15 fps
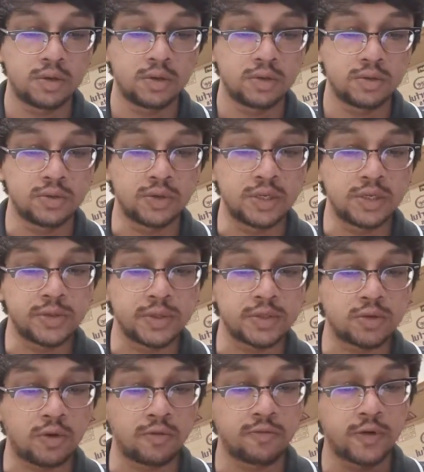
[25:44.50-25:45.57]
So this was
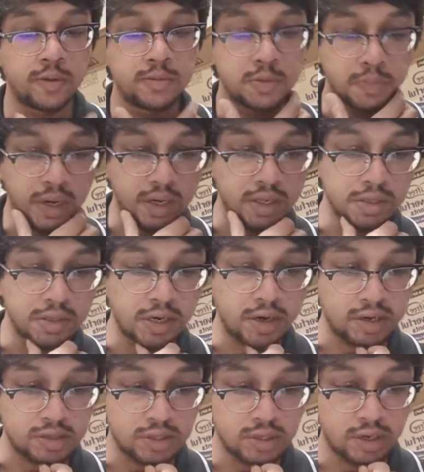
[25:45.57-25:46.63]
confirmed by the
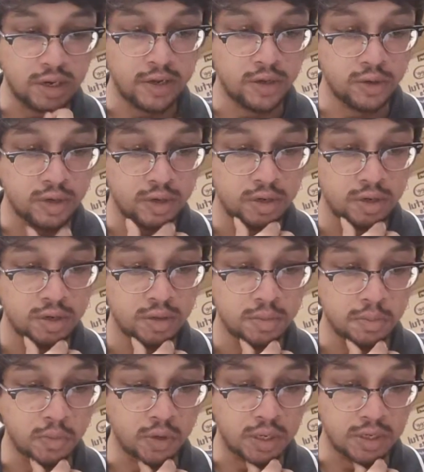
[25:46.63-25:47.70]
director Ayuan
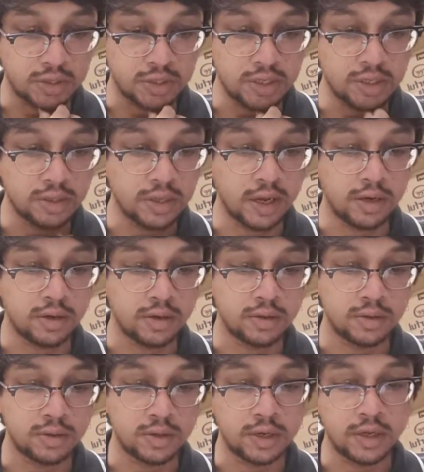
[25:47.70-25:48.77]
Mukherjee that
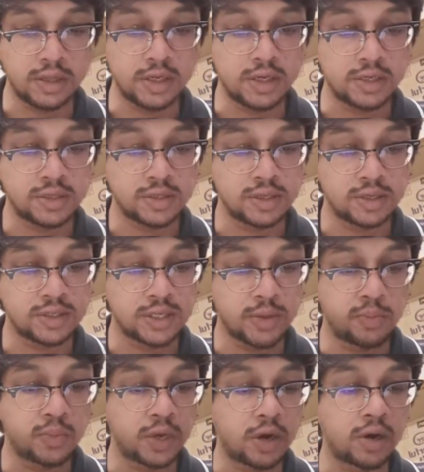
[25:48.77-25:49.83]
it is the
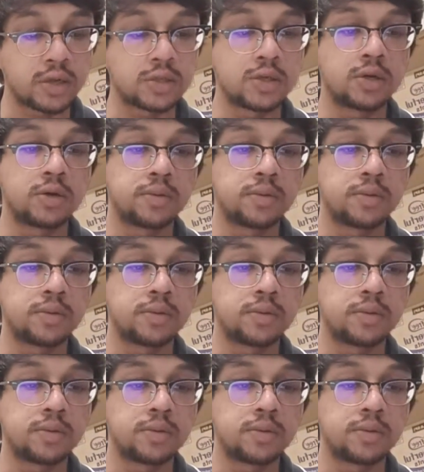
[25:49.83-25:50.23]
same character.